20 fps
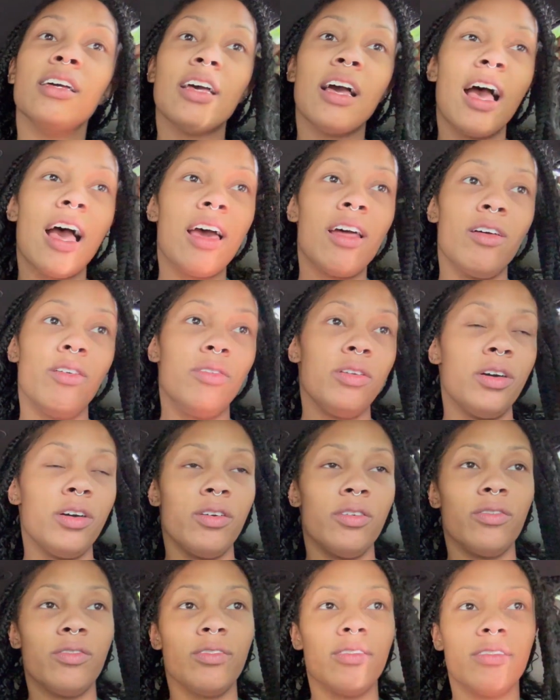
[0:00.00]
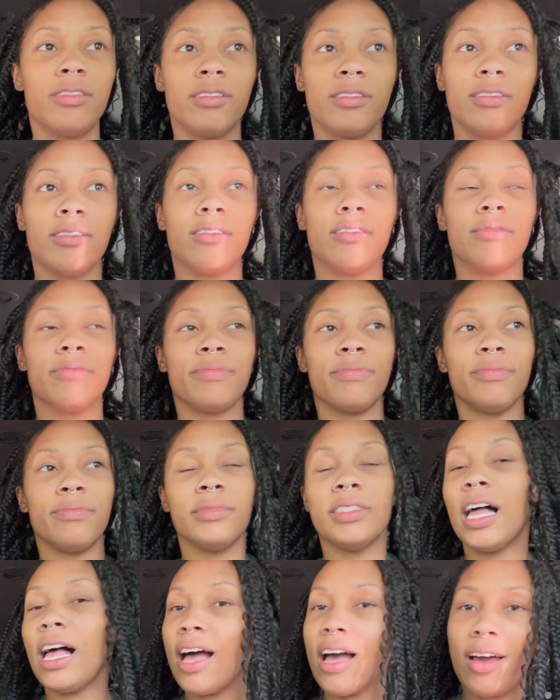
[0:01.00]
I don't know.
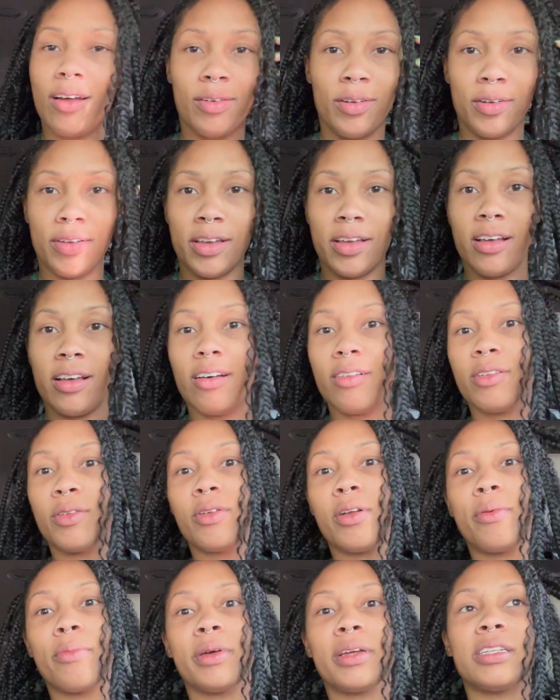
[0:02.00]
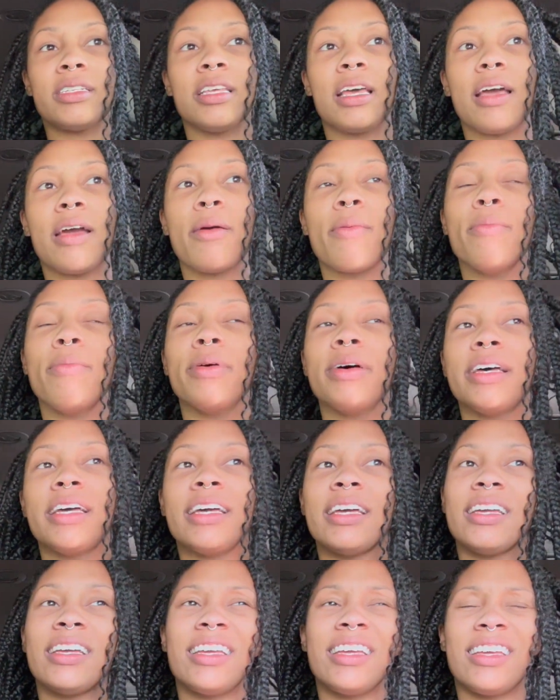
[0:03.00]
I don't know, y'all. I don't know what I'm saying.
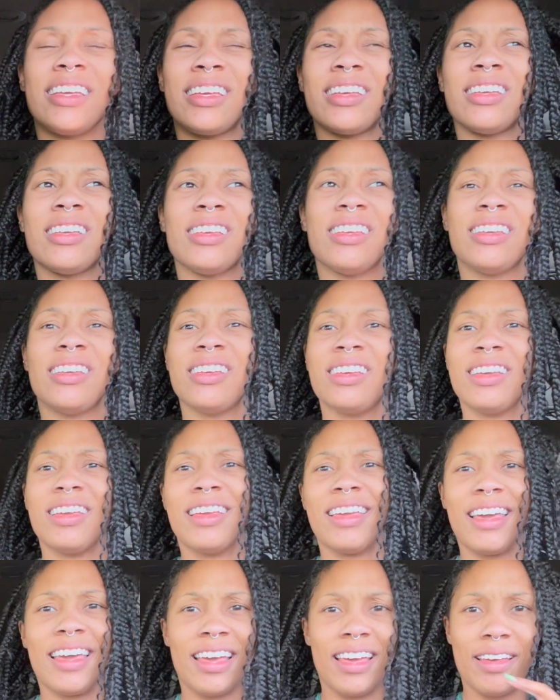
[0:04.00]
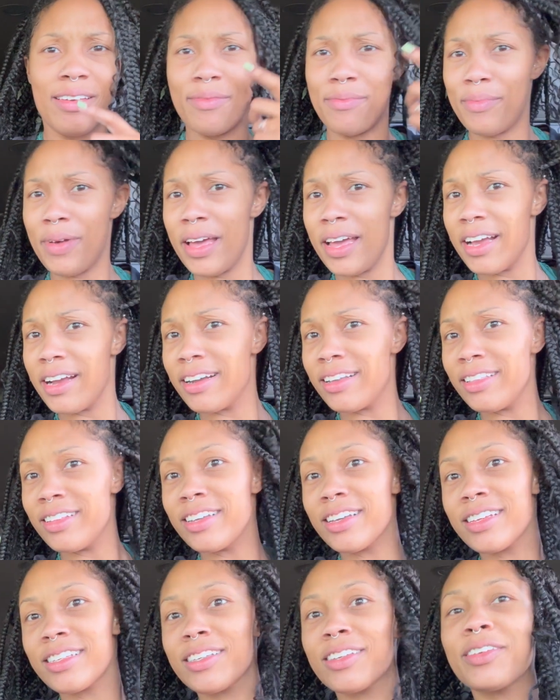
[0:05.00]
But yeah, my hair
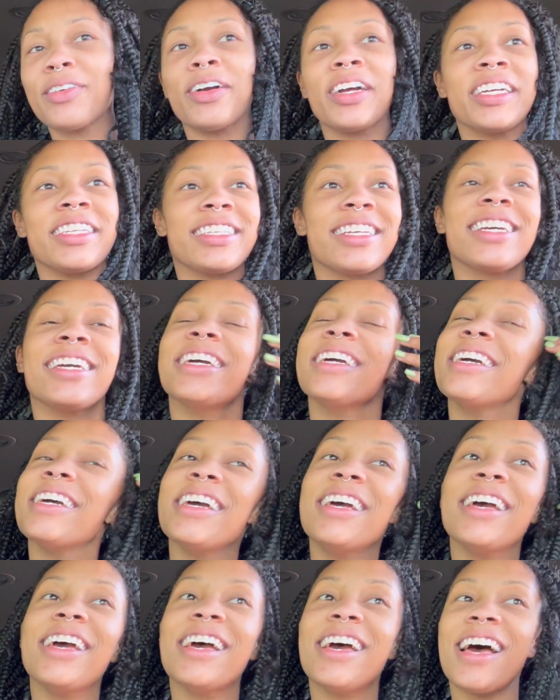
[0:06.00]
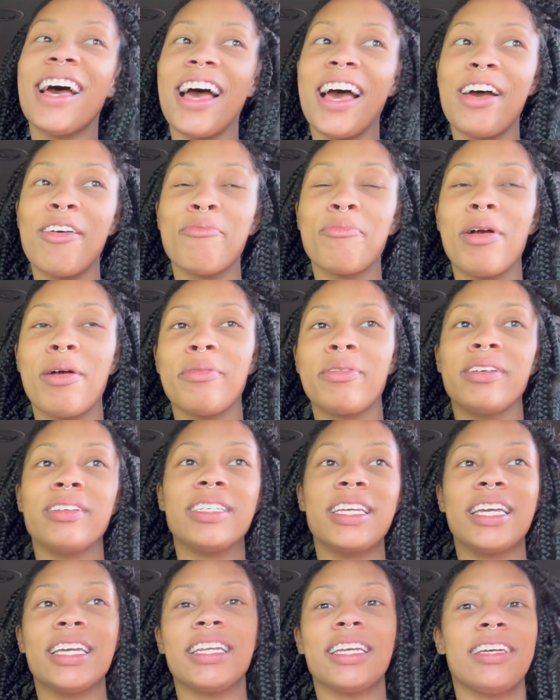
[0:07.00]
looks crazy. I'm probably going
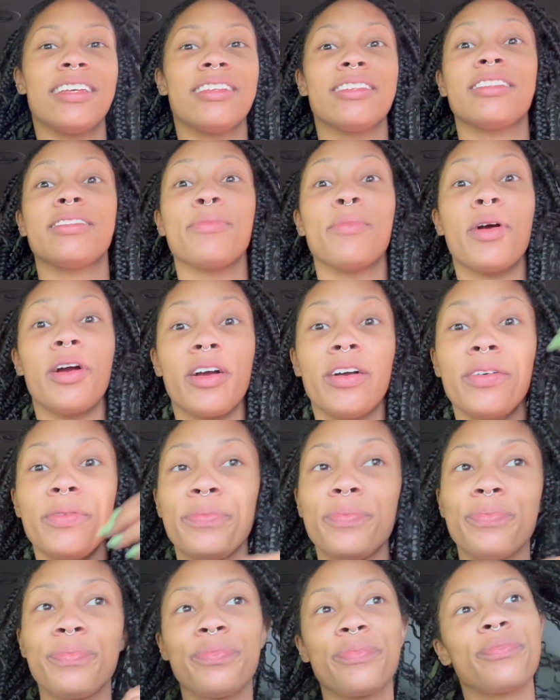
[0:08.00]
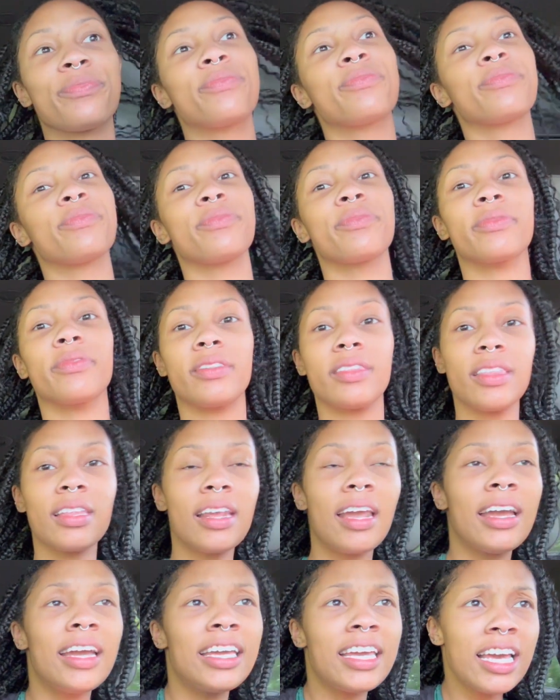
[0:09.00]
to take it down tomorrow.
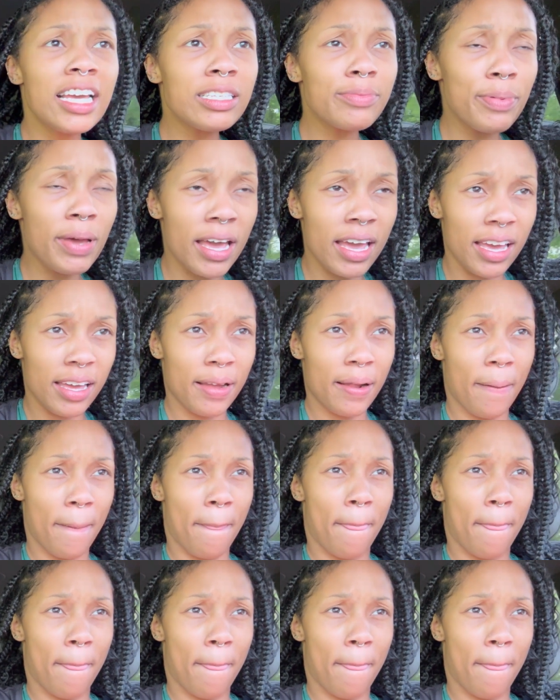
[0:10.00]
Yes, babe.